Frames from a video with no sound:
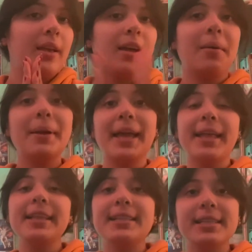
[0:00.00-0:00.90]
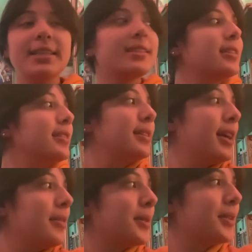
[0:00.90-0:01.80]
I have my LEDs on. I
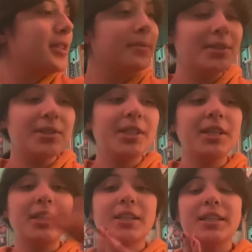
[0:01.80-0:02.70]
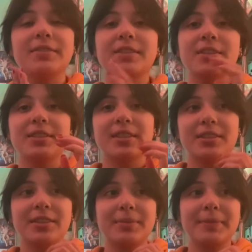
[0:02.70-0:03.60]
have a Christmas tree on, even though it's not
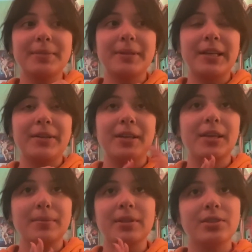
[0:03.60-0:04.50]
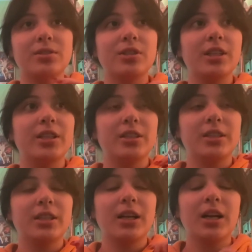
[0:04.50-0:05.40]
Christmas, but I keep this tree
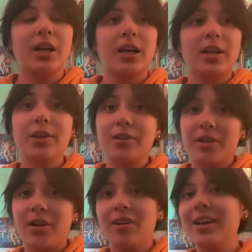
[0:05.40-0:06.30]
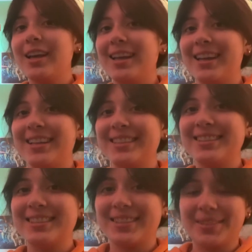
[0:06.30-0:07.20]
here year long,
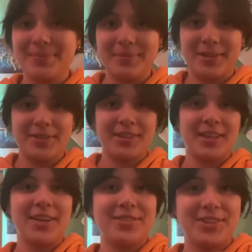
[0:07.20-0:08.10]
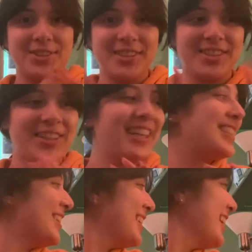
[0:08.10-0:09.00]
and I feel like I have to do this. Okay,
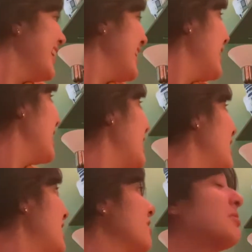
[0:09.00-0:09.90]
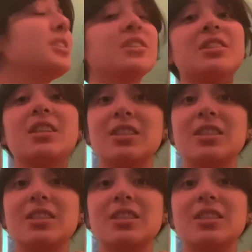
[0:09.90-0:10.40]
sorry. I don't want to turn on